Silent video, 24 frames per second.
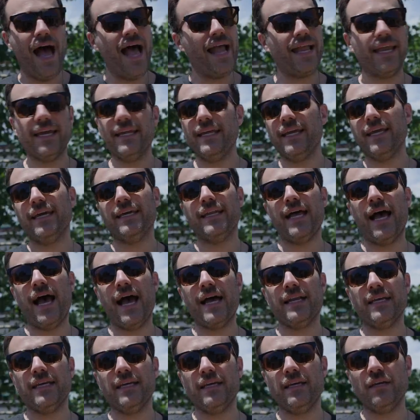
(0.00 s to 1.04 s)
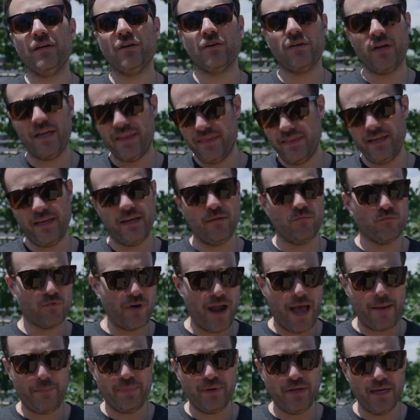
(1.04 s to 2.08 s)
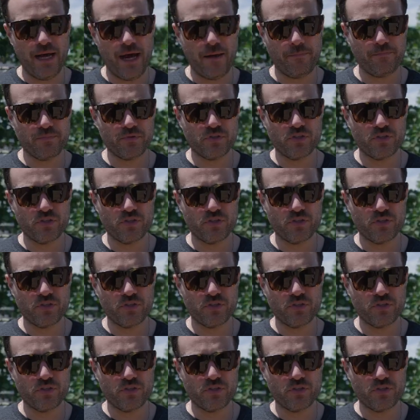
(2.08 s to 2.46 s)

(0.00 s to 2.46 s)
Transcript: I gotta get out of here. I think I'm wrapping up.